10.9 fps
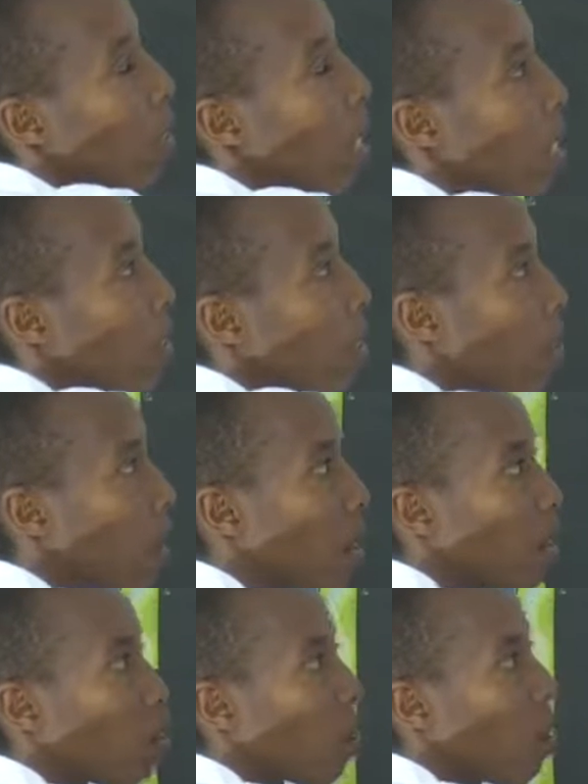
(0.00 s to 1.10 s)
That is the
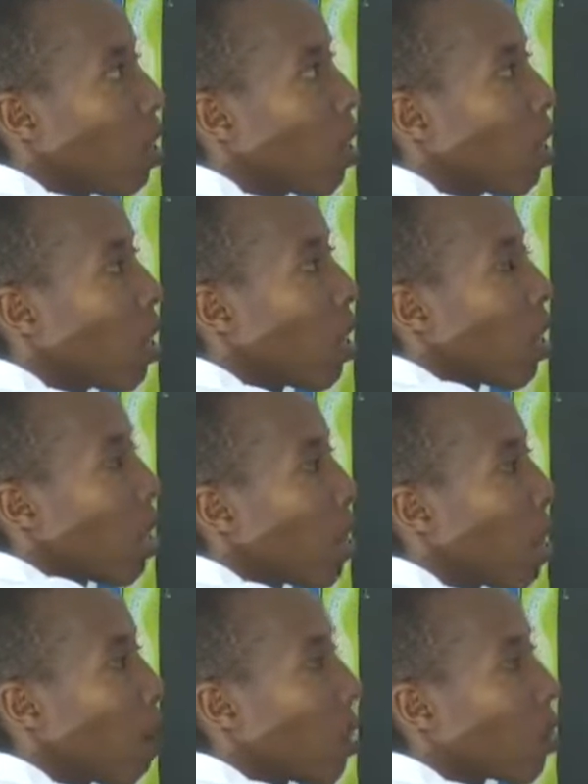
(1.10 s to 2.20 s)
first role.
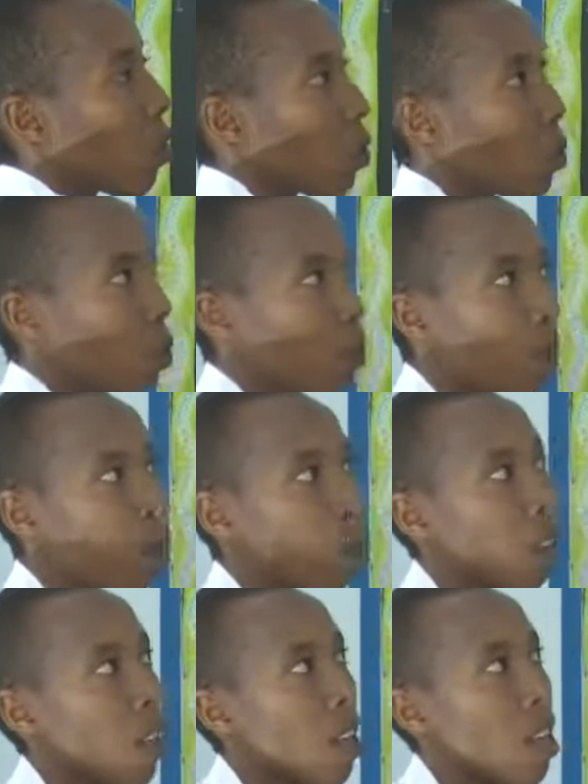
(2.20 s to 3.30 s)
Number 2,
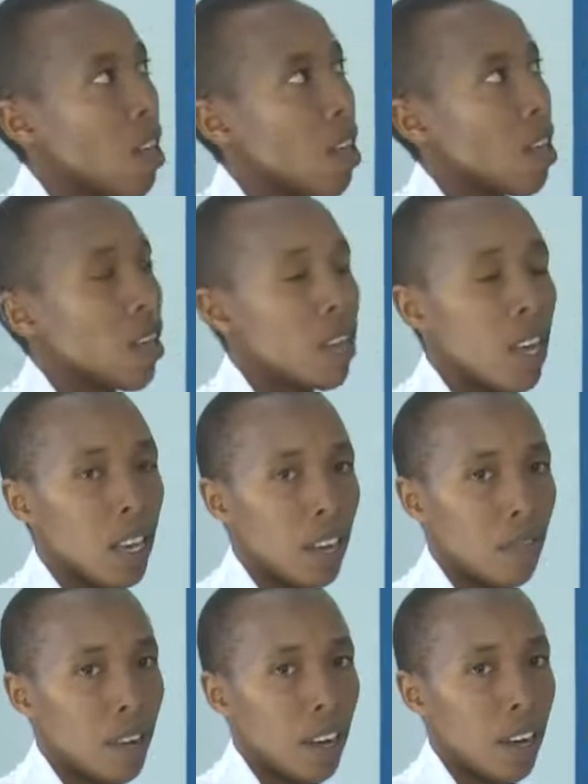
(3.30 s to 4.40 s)
the
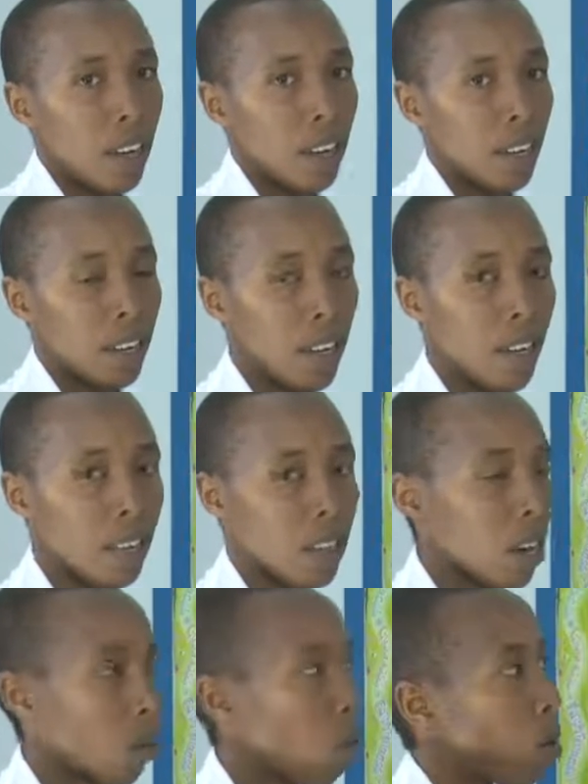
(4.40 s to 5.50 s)
liver does
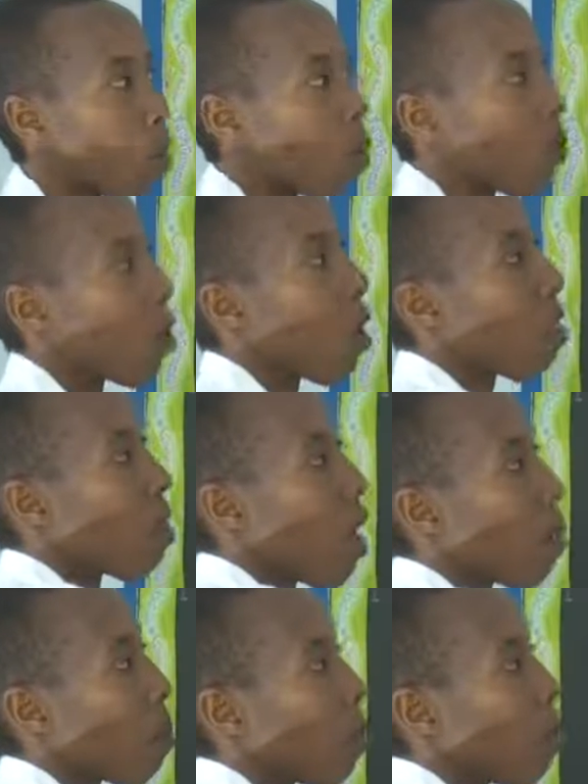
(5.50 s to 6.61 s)
the role of
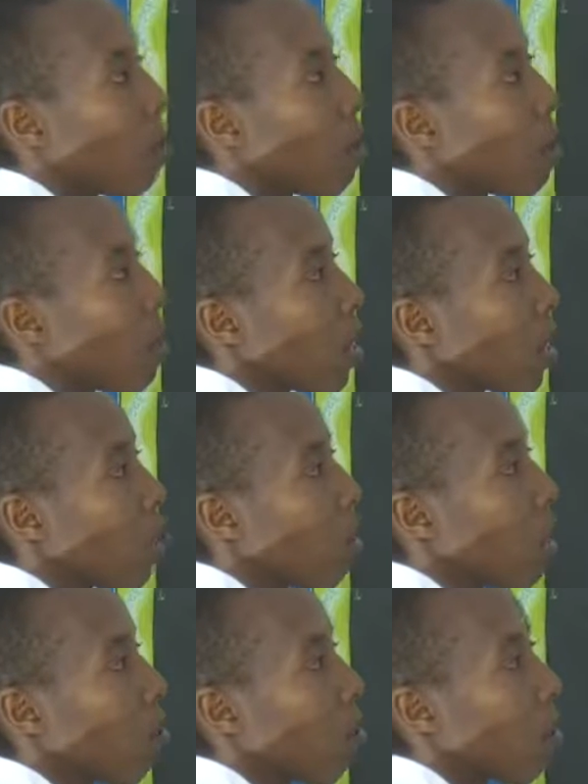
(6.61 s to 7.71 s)

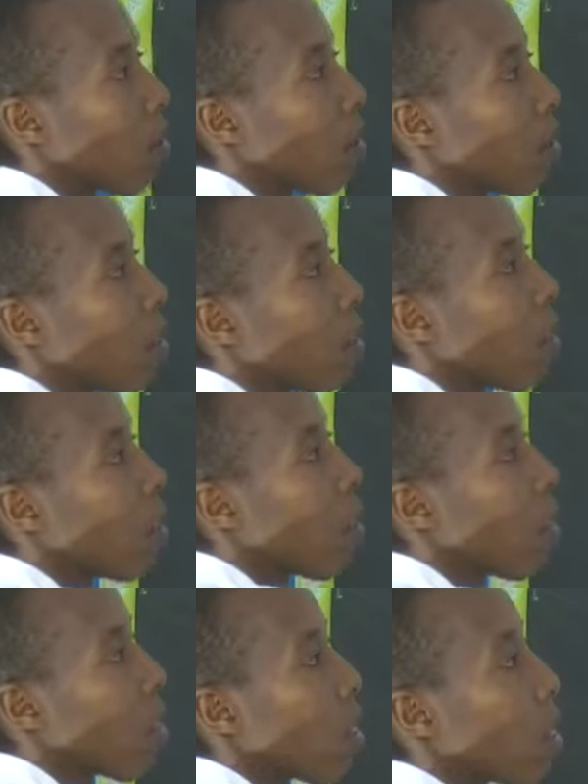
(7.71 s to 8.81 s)
thermoregulation.
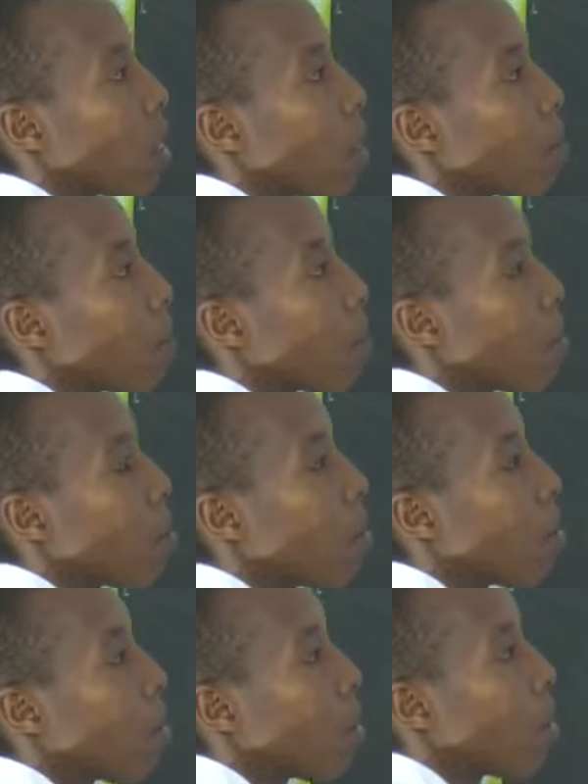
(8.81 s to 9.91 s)

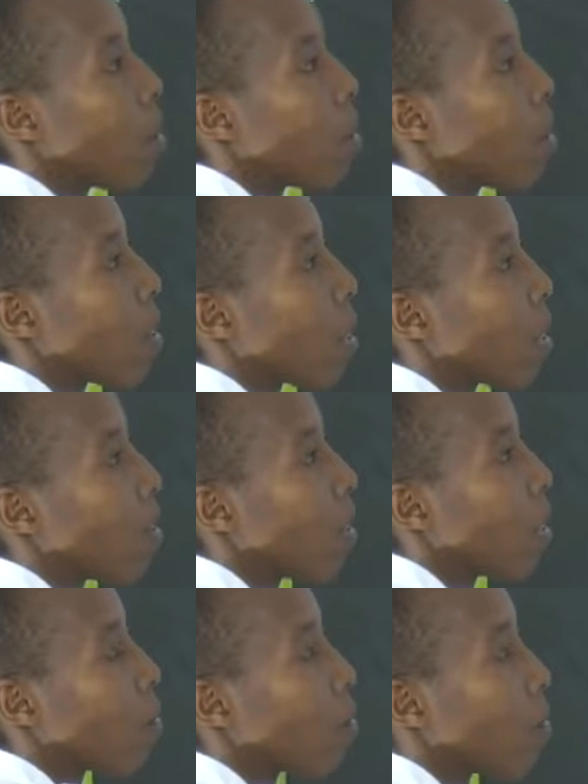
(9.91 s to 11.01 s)

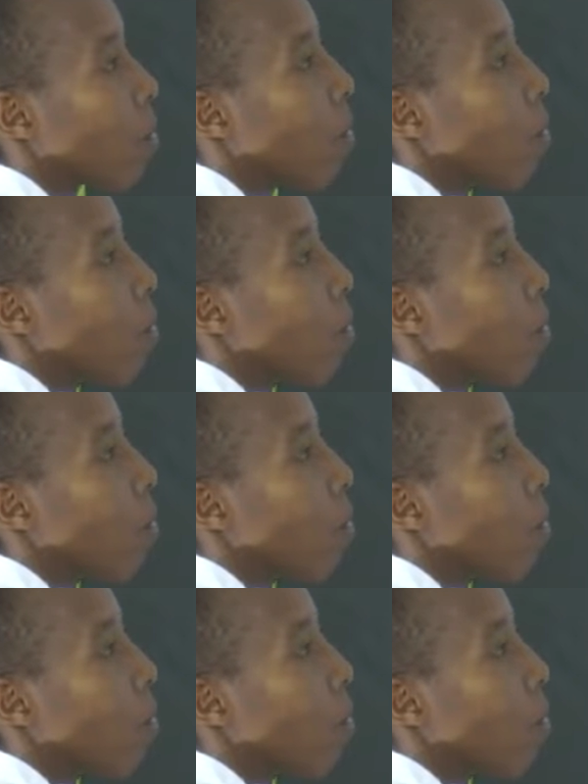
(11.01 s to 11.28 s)
Thermoregulation.